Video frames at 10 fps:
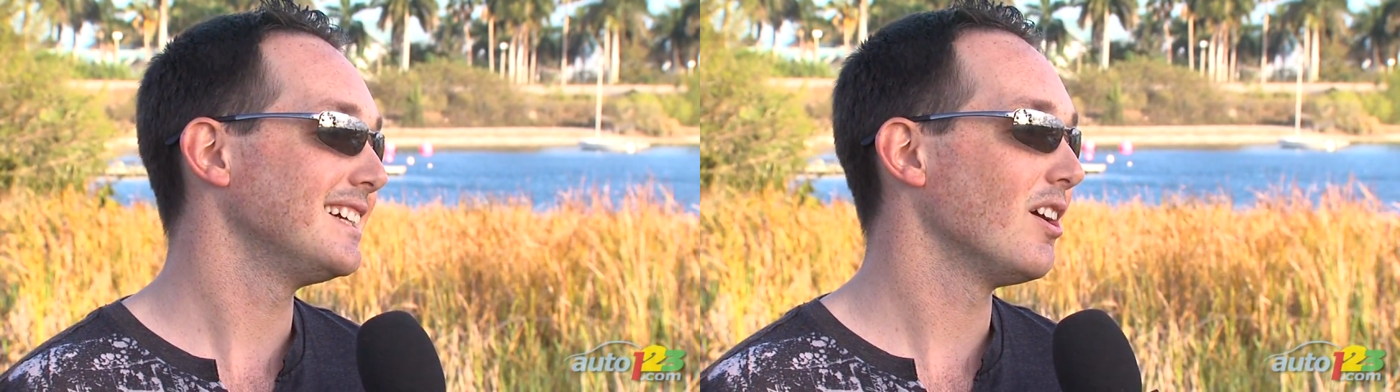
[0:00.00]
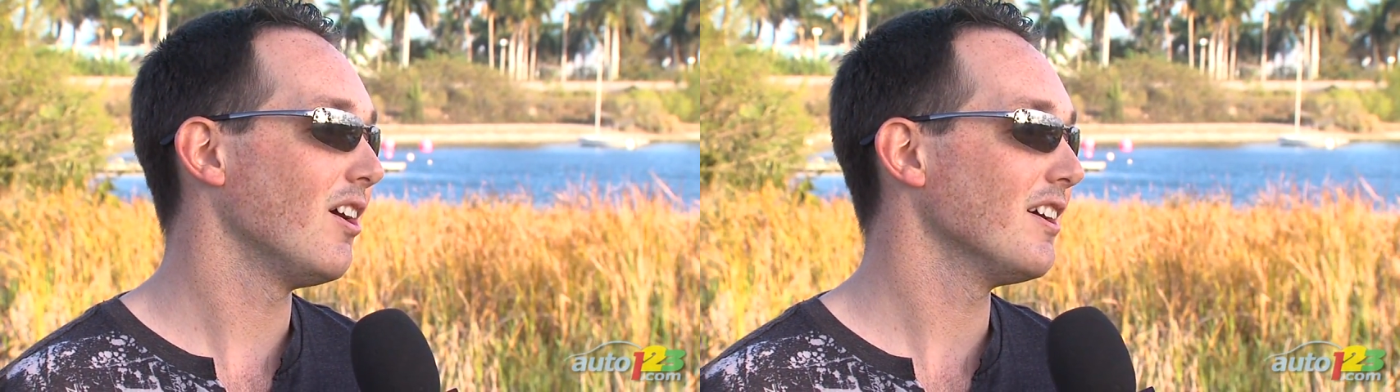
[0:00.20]

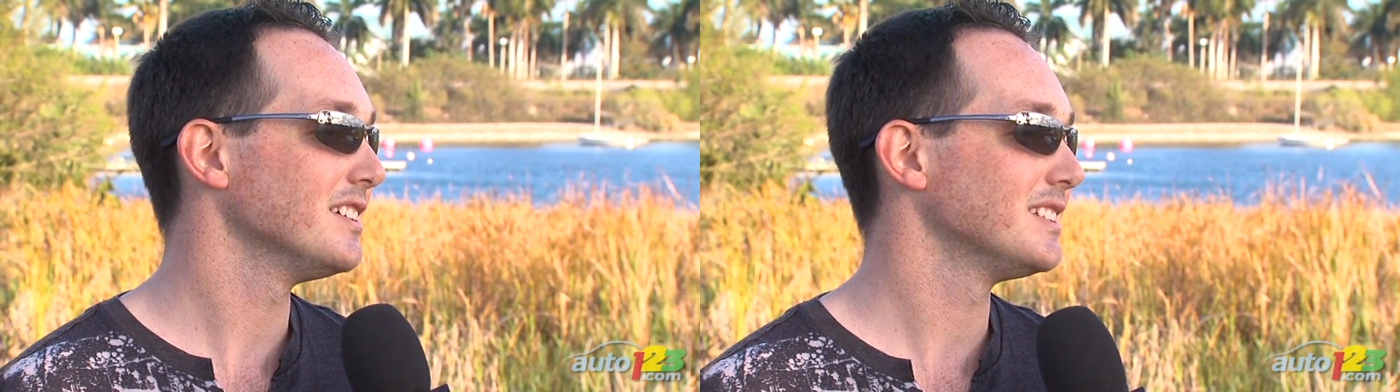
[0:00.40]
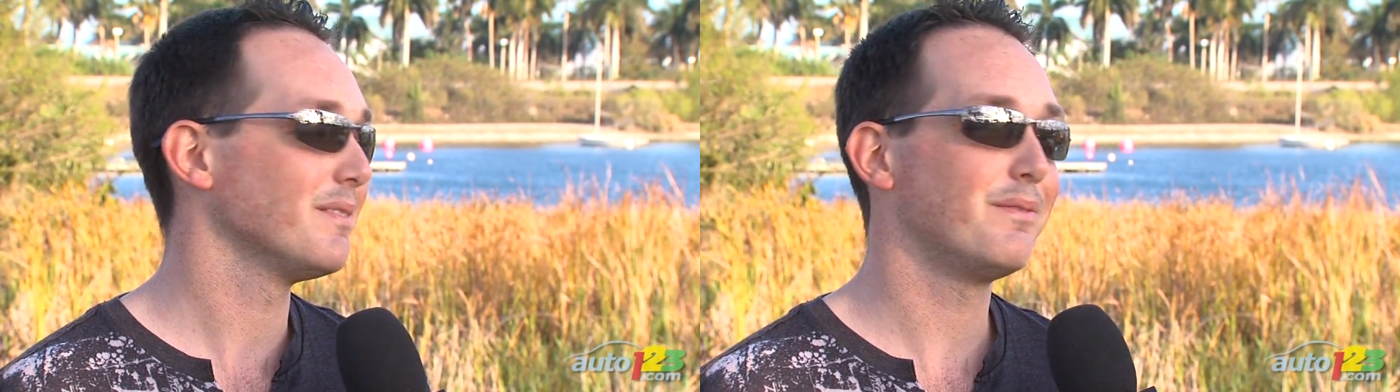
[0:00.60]

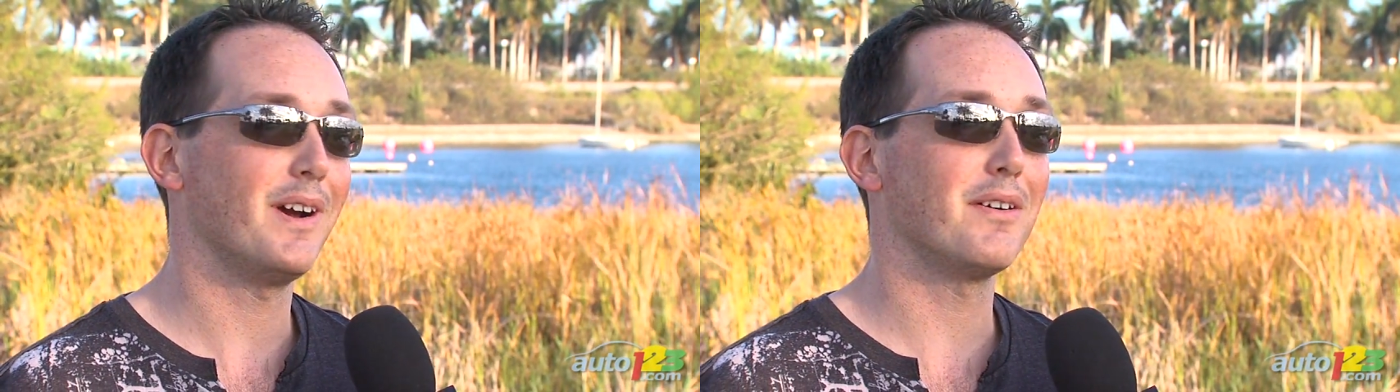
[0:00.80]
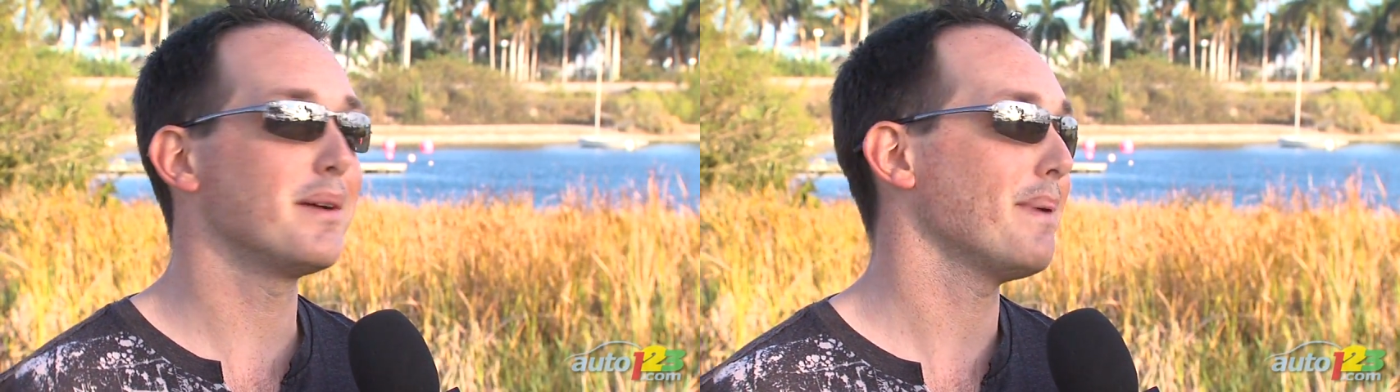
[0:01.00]
cars. They're
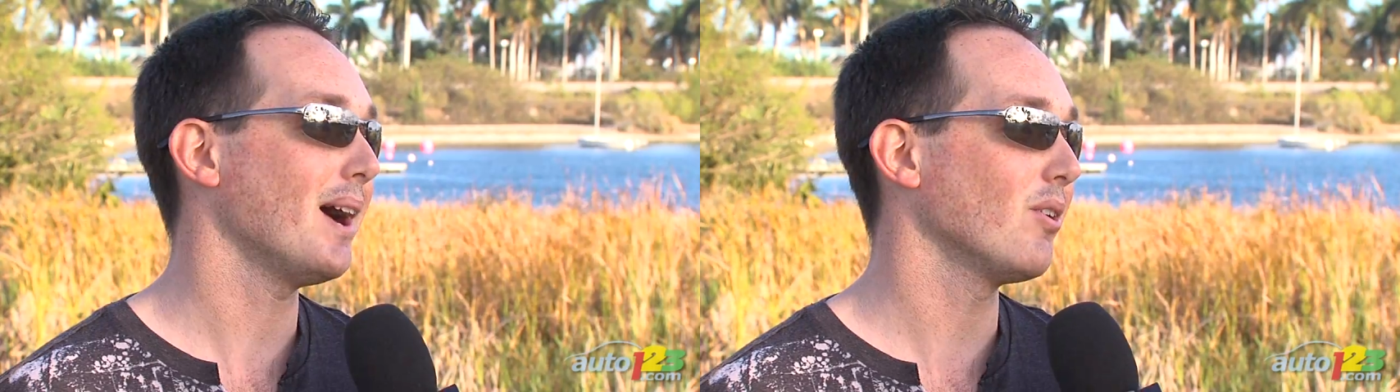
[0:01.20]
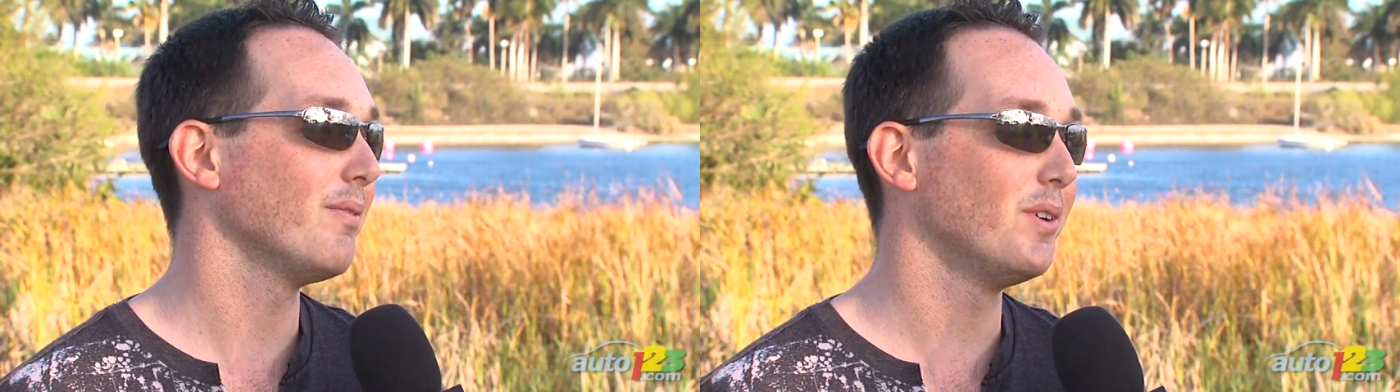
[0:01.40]
very
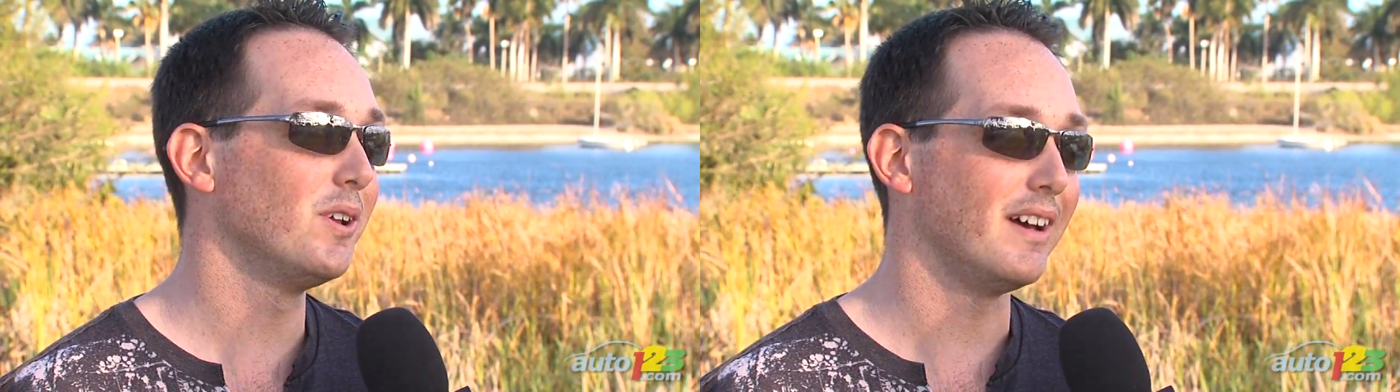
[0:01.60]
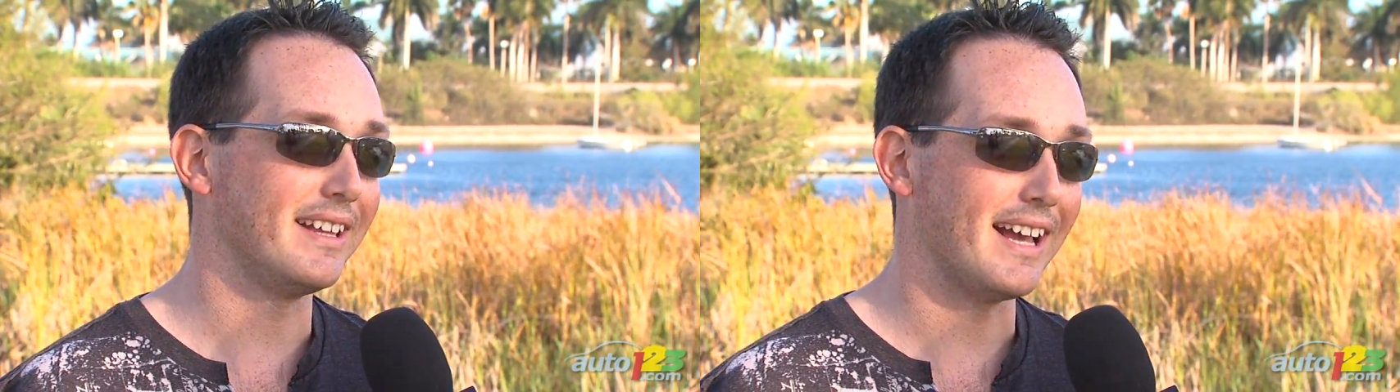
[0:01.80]

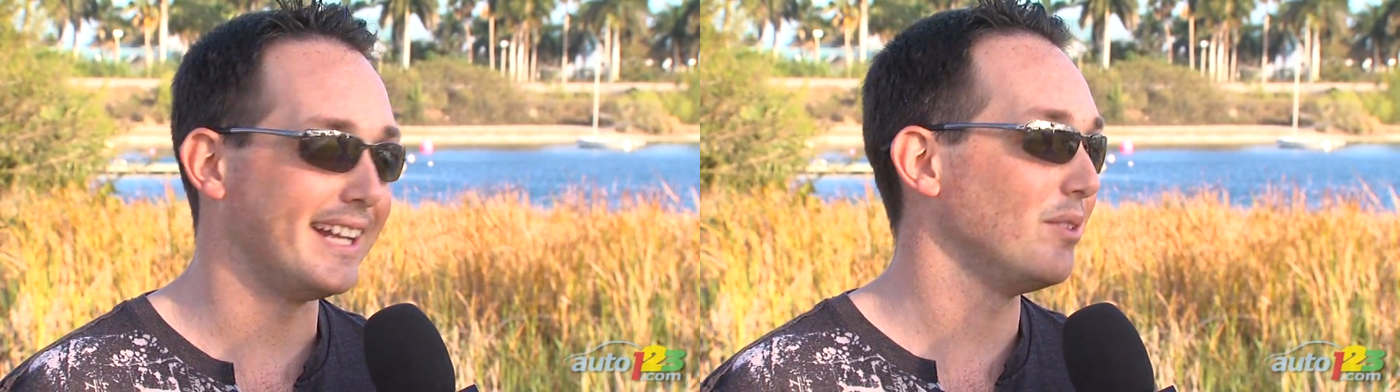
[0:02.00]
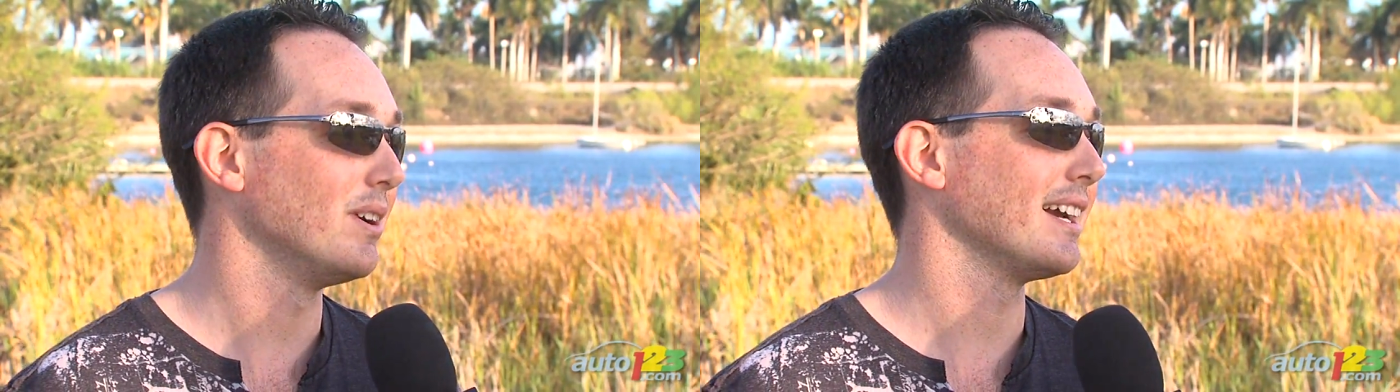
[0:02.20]
powerful and
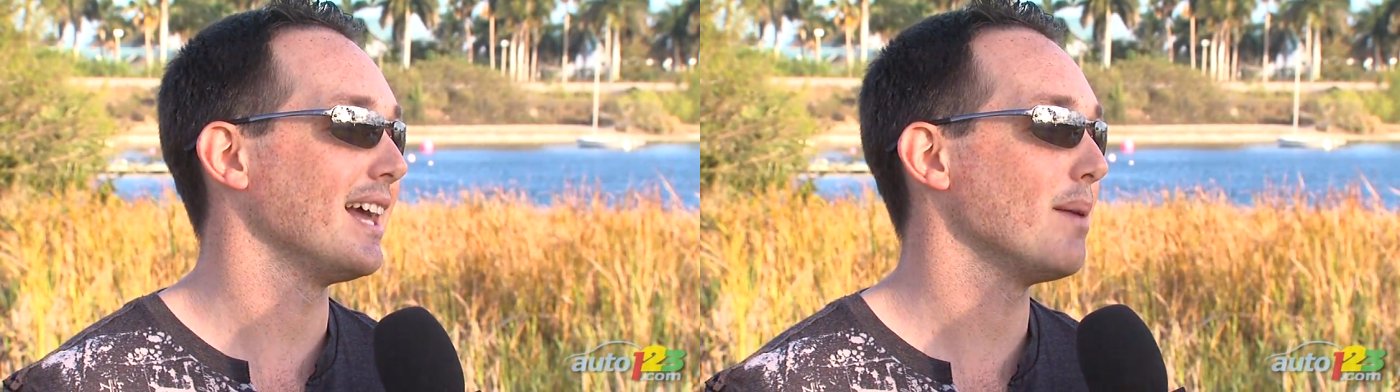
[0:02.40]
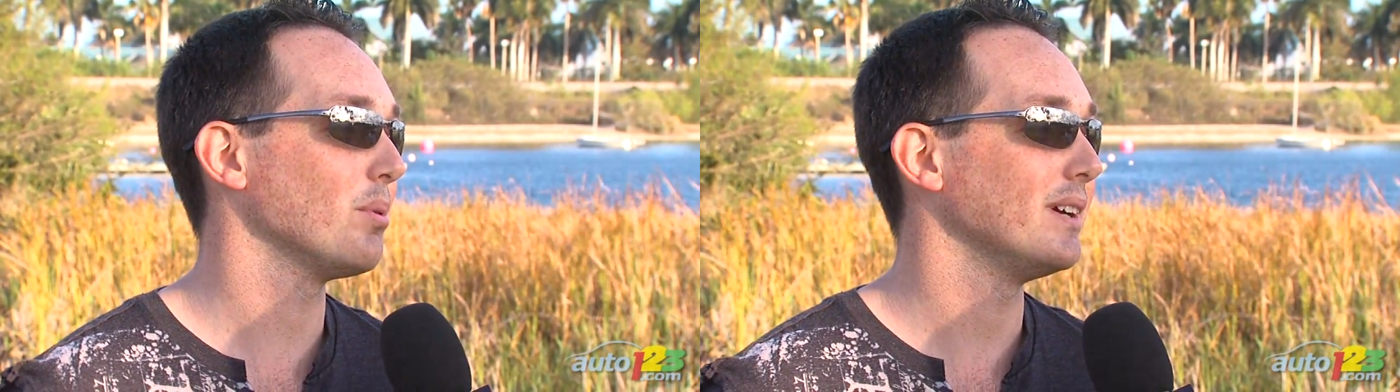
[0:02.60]
anyone can
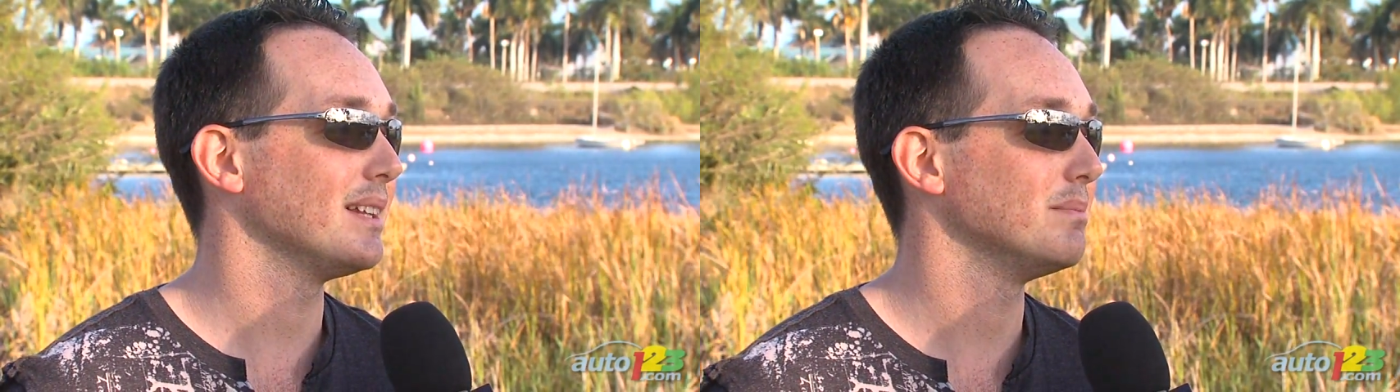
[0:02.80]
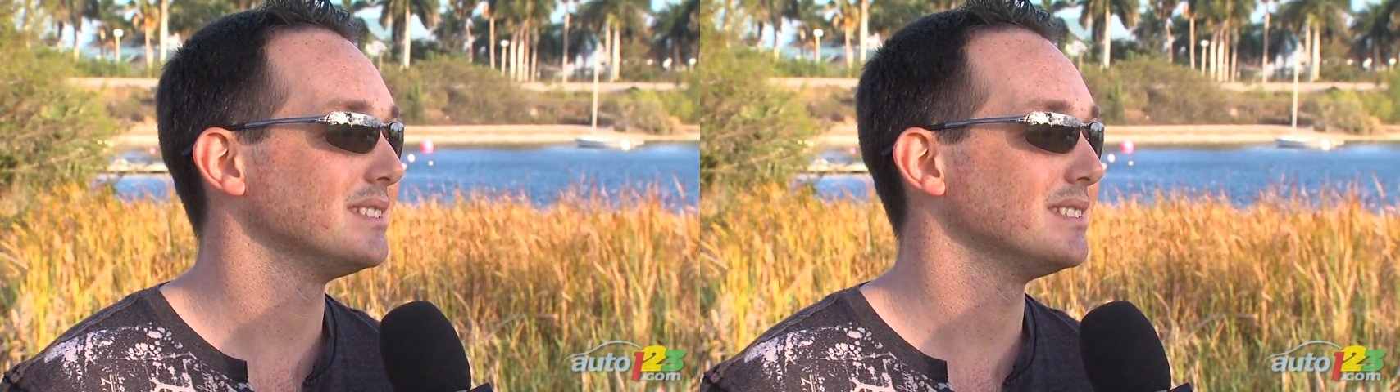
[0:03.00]
operate them.